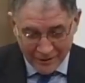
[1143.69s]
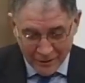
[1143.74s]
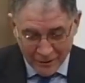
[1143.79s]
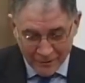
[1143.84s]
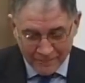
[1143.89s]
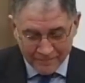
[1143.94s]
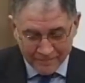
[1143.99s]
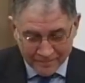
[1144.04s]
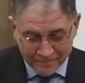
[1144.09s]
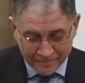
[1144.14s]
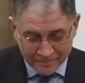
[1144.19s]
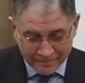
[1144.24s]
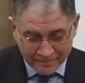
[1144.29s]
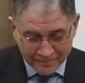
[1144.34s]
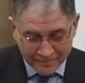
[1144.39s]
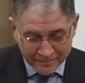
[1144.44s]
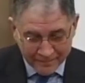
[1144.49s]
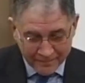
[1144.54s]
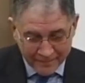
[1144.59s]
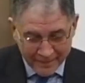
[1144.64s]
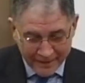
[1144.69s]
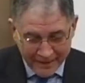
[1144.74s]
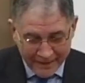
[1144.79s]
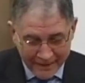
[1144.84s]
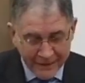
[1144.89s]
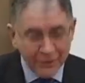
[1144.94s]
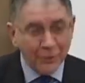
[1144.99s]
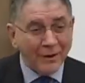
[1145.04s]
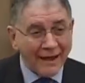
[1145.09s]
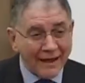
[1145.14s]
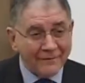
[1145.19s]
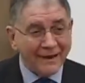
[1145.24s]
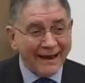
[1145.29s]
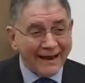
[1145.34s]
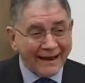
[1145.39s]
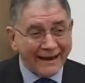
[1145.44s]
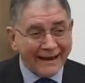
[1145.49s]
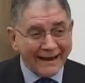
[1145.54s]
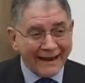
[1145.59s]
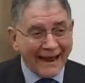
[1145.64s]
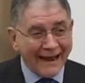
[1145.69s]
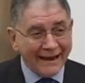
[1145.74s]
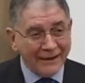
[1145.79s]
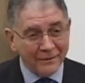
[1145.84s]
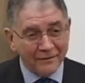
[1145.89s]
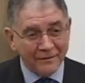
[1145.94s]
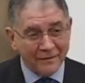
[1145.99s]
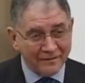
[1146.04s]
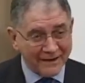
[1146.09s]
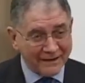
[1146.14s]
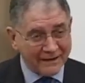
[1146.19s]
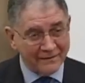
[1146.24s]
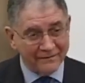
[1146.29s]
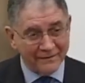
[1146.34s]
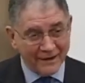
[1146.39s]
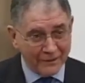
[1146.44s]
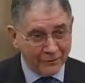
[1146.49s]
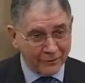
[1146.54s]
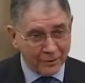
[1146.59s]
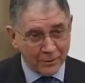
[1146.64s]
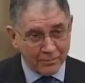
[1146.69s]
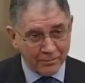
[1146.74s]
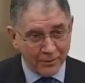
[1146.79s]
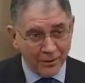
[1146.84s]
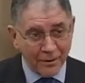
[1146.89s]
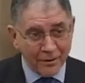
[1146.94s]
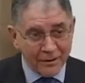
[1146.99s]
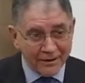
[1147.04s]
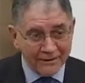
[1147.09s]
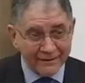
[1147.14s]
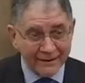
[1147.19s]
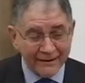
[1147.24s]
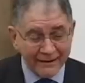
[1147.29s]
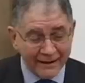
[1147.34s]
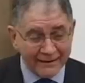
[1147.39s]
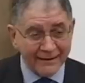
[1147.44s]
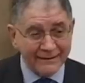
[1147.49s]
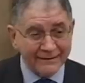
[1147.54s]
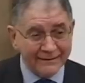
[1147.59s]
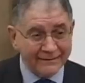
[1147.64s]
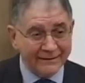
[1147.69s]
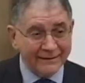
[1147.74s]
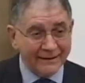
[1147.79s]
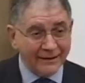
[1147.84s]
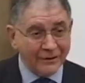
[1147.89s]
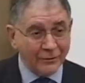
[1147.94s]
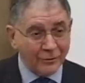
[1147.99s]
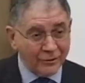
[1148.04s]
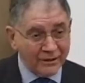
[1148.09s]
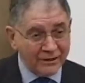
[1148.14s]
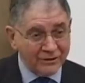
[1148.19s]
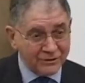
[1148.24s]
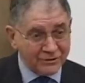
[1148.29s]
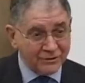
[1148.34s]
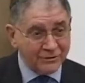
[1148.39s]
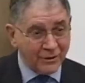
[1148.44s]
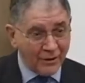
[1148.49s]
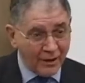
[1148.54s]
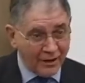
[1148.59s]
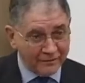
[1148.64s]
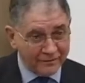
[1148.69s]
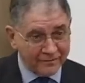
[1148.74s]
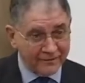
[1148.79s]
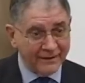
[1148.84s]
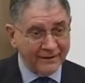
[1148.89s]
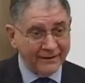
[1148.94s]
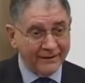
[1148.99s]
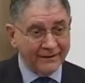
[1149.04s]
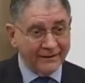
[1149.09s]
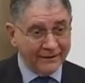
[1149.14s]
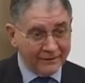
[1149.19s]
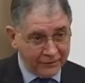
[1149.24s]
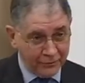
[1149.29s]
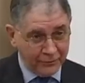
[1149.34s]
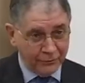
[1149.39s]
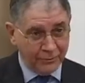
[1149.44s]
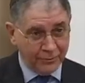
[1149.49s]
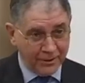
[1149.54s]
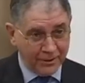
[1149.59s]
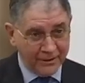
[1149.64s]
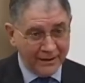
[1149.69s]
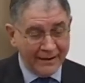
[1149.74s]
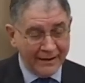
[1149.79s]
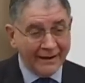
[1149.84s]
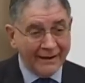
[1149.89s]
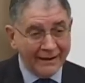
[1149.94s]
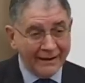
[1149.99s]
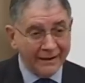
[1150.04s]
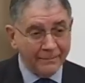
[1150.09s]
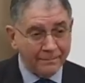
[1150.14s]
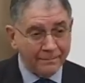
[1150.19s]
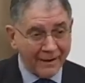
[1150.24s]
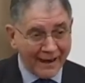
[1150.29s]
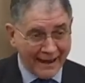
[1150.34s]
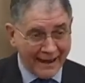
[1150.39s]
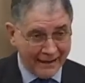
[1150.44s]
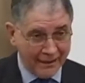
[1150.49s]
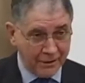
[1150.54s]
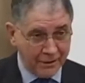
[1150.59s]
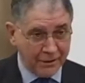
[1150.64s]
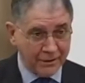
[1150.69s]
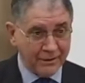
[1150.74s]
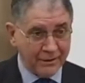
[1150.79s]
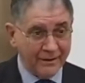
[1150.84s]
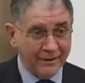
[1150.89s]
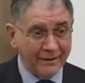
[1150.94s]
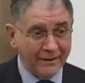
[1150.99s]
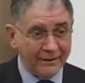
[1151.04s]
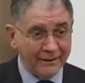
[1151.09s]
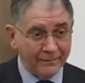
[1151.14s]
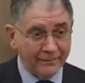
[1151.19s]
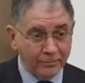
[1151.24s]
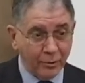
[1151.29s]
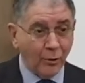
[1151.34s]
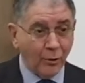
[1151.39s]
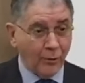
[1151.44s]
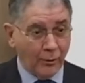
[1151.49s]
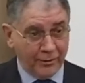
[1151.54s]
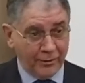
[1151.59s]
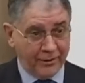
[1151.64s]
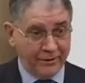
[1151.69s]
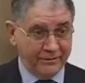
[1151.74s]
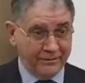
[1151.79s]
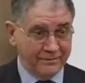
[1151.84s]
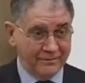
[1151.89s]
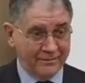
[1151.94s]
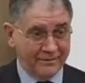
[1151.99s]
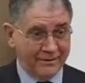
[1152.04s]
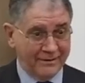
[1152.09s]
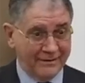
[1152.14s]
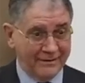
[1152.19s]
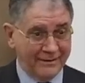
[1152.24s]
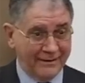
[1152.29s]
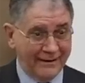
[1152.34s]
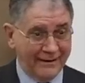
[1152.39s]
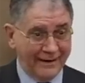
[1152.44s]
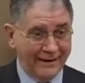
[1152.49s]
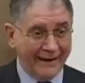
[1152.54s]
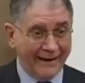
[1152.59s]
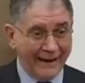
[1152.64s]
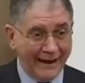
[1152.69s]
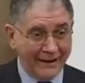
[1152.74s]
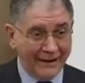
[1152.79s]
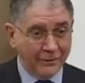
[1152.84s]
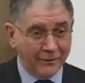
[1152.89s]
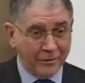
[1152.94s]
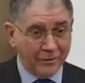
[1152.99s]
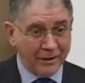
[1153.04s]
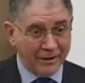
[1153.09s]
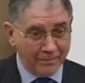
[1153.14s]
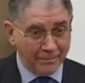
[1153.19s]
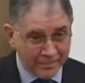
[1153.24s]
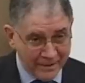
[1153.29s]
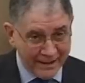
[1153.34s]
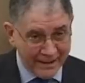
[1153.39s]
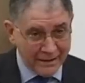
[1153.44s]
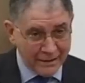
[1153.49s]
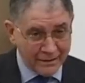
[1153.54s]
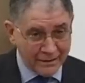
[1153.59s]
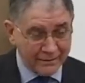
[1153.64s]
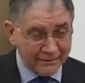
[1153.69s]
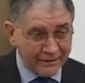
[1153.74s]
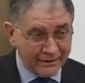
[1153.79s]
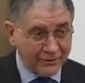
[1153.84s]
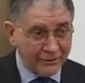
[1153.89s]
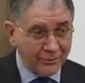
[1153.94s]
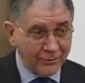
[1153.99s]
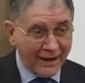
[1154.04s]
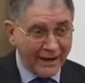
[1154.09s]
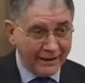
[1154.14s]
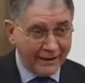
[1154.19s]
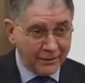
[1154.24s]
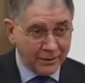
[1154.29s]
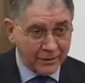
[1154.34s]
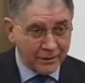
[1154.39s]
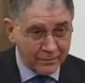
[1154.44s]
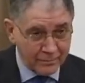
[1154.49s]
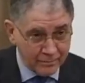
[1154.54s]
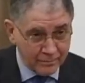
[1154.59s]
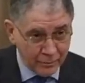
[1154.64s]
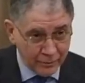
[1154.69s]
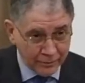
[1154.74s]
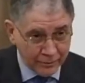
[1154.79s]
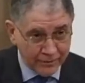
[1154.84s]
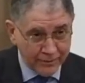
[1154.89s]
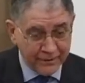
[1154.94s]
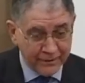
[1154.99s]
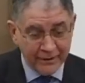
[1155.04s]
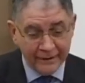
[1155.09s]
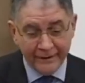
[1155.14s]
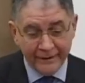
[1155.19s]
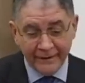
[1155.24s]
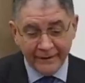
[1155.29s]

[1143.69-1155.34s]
So you have a kind of affective value response, and the idea that the recognition of truth implies both, a kind of sapienza that unites both.